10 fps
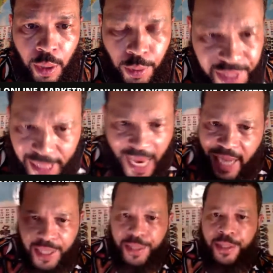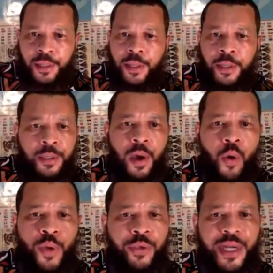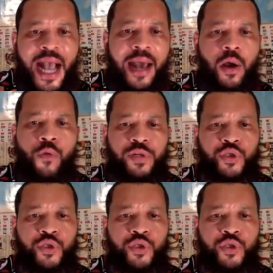See, they didn't, when you got over